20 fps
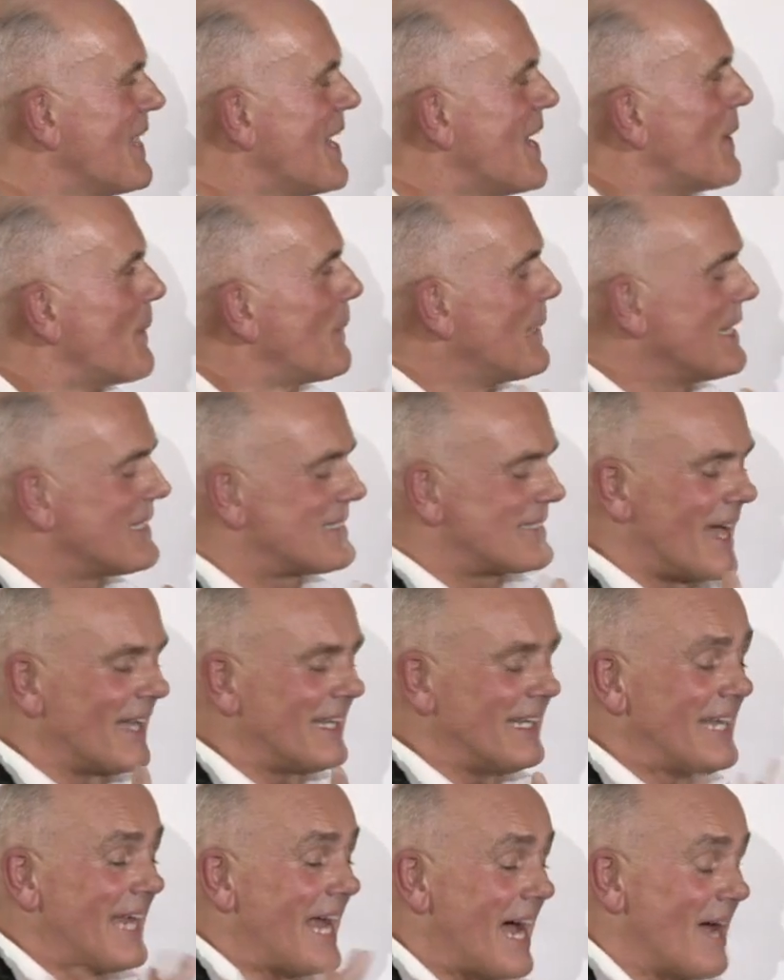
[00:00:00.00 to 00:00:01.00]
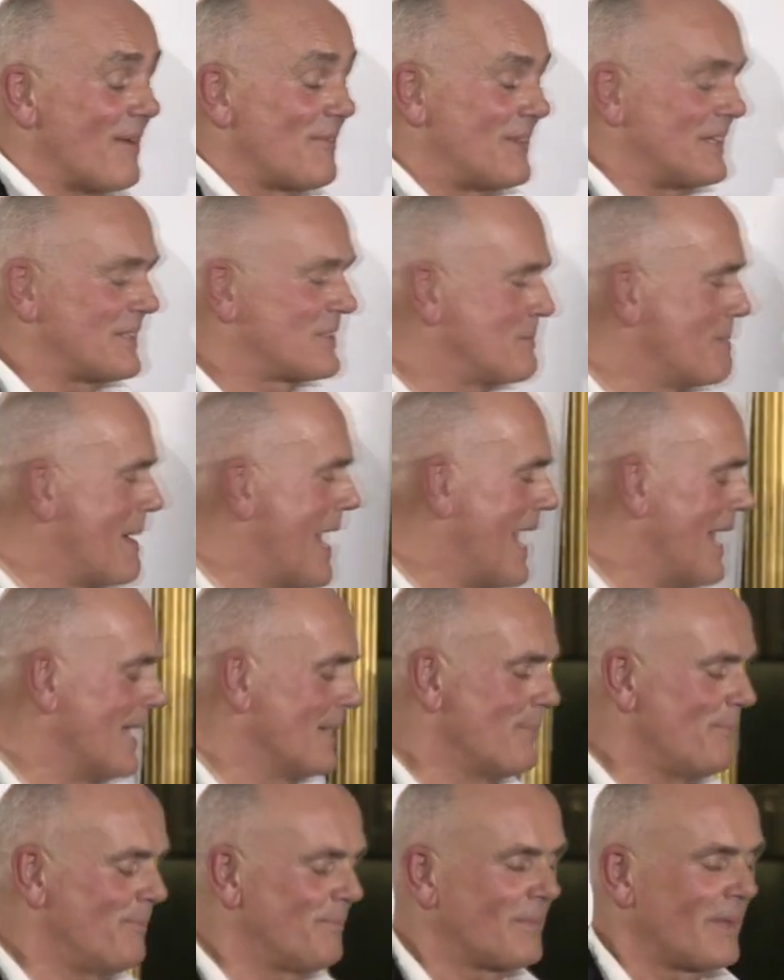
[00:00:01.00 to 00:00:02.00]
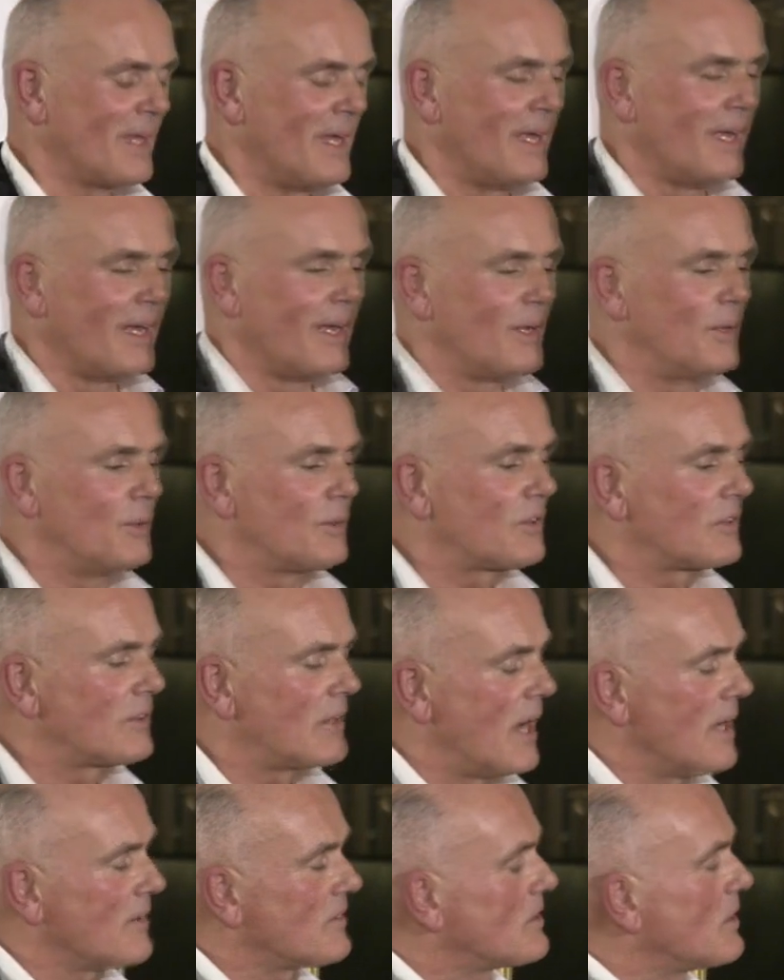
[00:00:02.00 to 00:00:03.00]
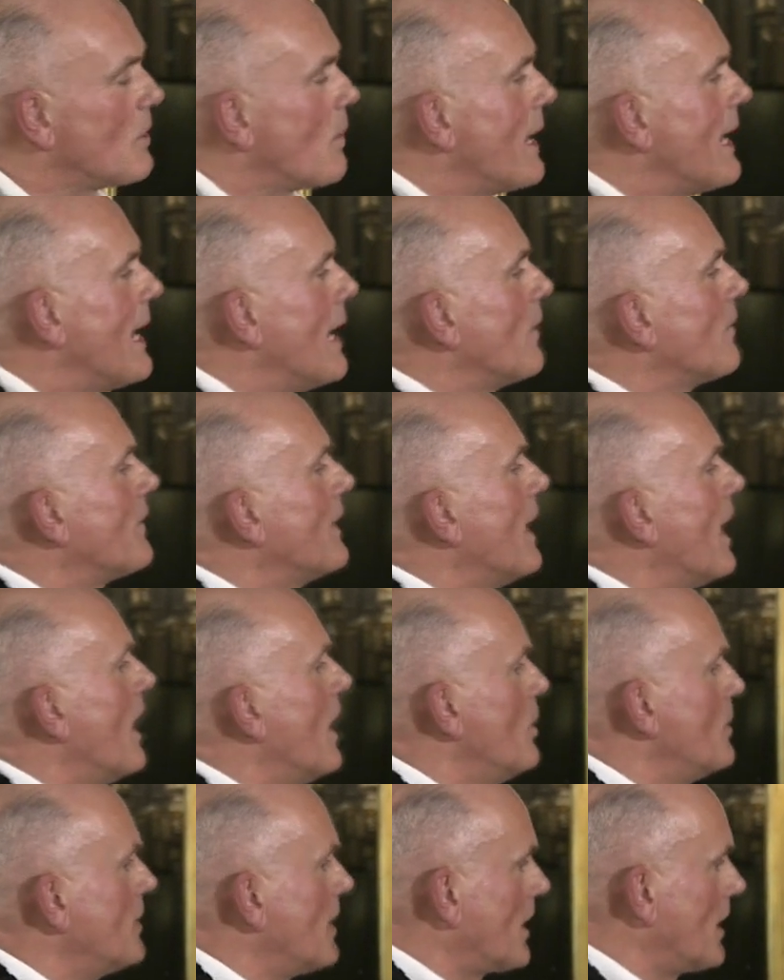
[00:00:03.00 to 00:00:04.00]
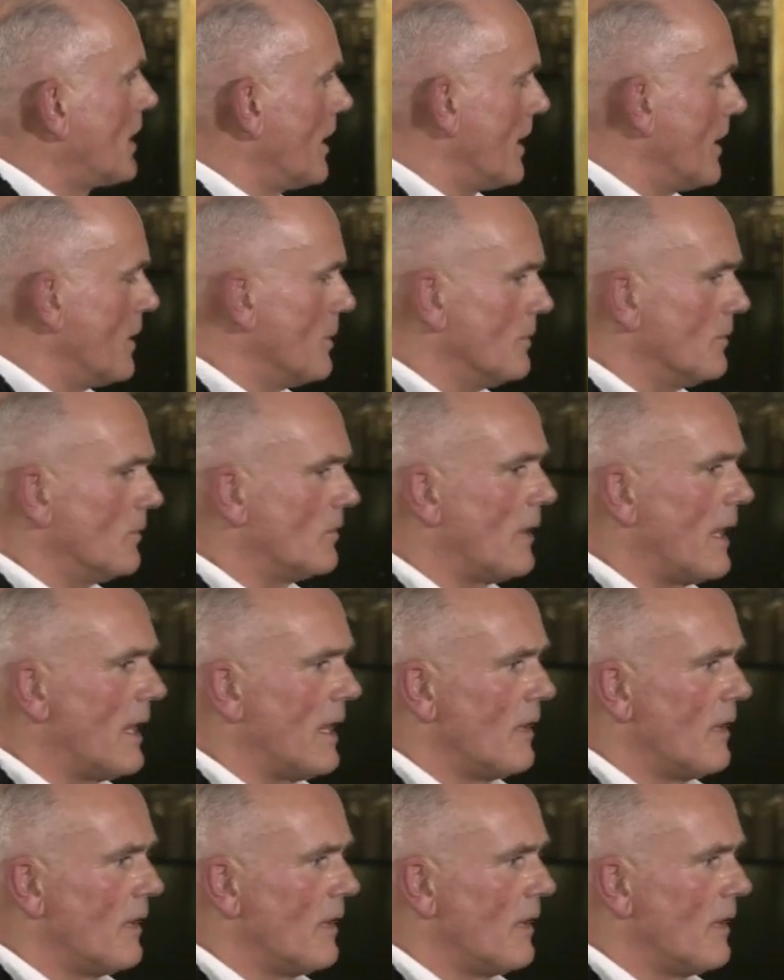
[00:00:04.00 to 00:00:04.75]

we suddenly have this man who starts to weigh out the eau de colognes